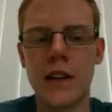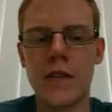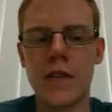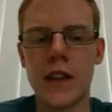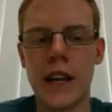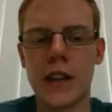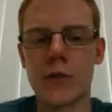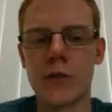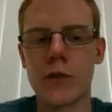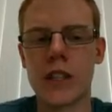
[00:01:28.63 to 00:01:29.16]

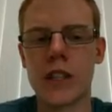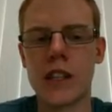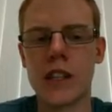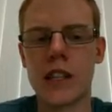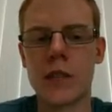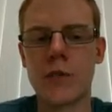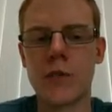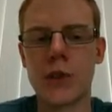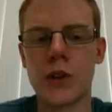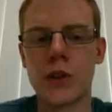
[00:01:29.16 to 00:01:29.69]
And the reason is
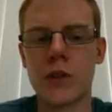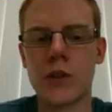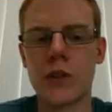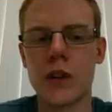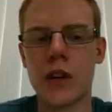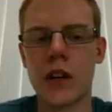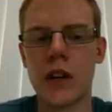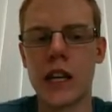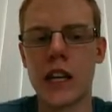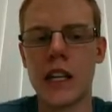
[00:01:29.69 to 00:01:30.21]
because
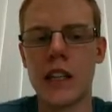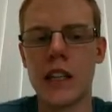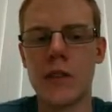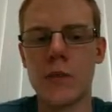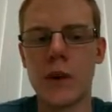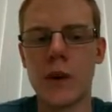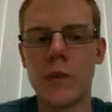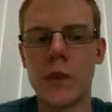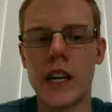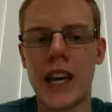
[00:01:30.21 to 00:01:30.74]

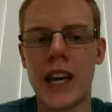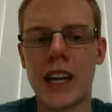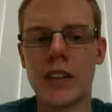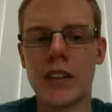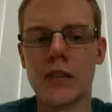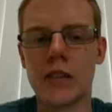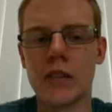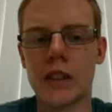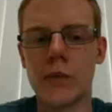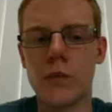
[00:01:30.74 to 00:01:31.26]
when we
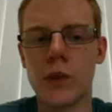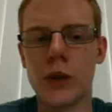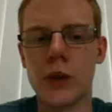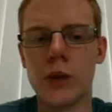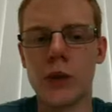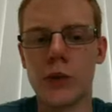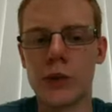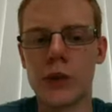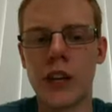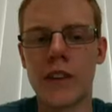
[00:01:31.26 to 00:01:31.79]
handle them, we
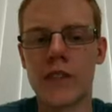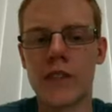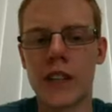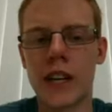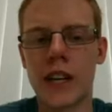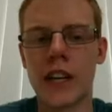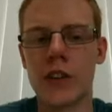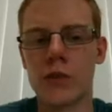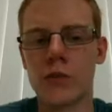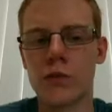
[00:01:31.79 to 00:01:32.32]
also have to
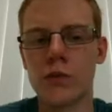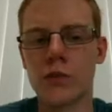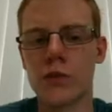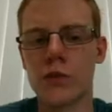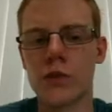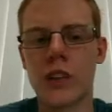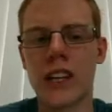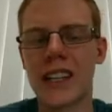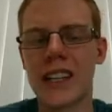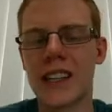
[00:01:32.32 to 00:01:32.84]
handle rules
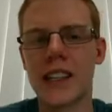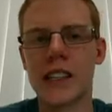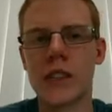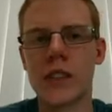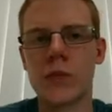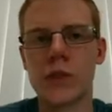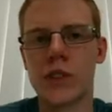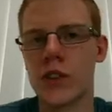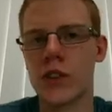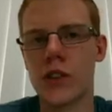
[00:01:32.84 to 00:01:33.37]
like this,
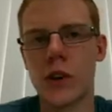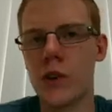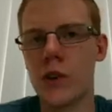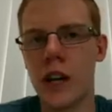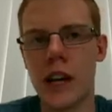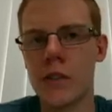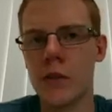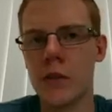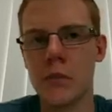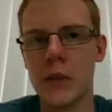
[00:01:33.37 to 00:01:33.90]
which don't
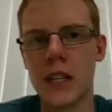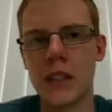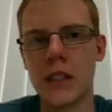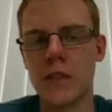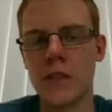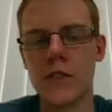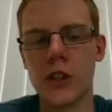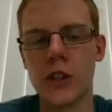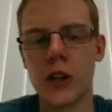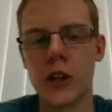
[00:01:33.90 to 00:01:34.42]
have a mix
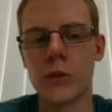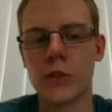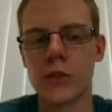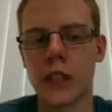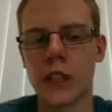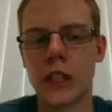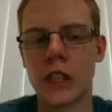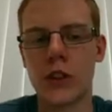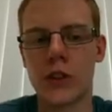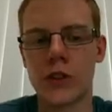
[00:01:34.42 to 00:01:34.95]
of terminals
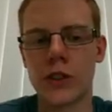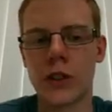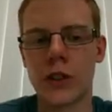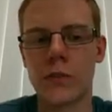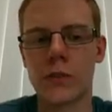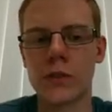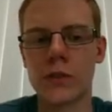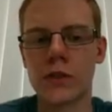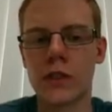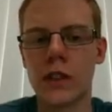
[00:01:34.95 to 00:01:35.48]
and
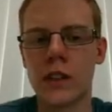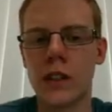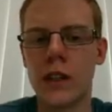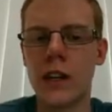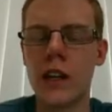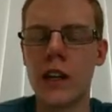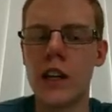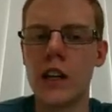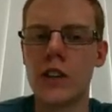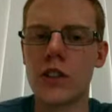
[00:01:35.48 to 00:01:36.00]
non-terminals.
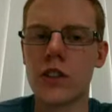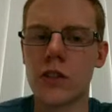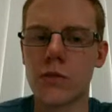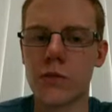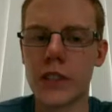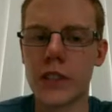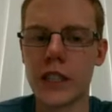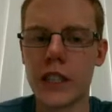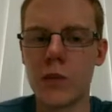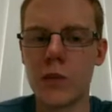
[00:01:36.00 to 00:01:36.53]
So
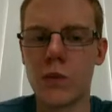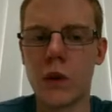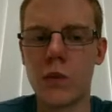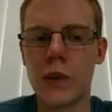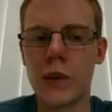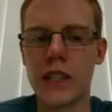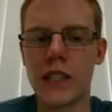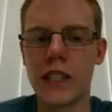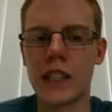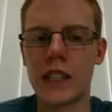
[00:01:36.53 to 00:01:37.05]
really what
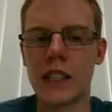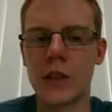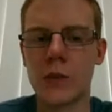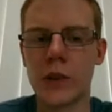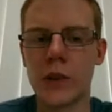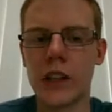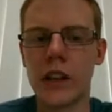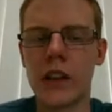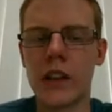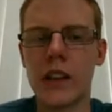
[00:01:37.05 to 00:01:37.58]
we're dealing
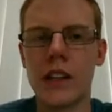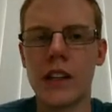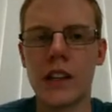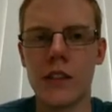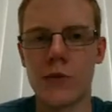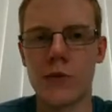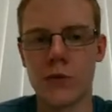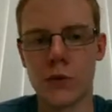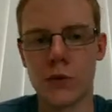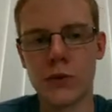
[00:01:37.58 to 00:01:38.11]
with
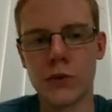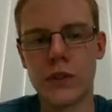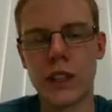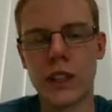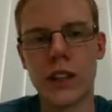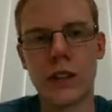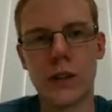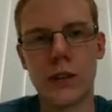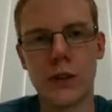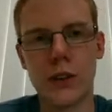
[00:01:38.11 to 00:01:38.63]
is rules that
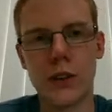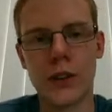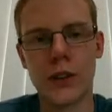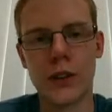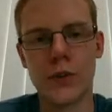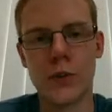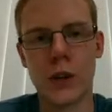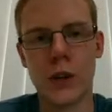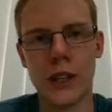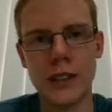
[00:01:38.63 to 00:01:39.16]
are longer
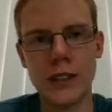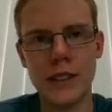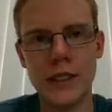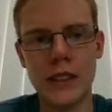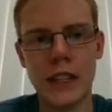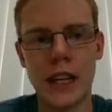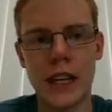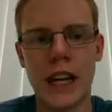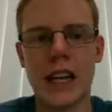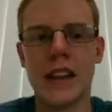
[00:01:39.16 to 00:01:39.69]
than 1
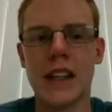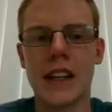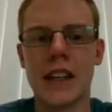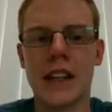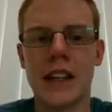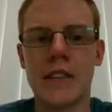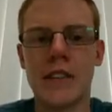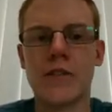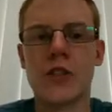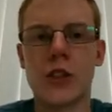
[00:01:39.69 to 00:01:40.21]
and that
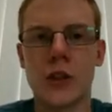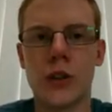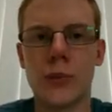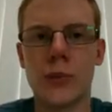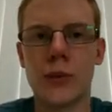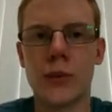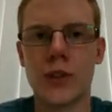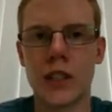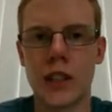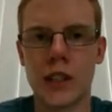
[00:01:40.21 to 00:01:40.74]
have
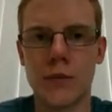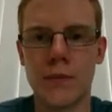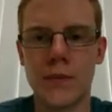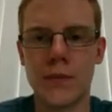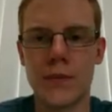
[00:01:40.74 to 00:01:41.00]
terminals in them.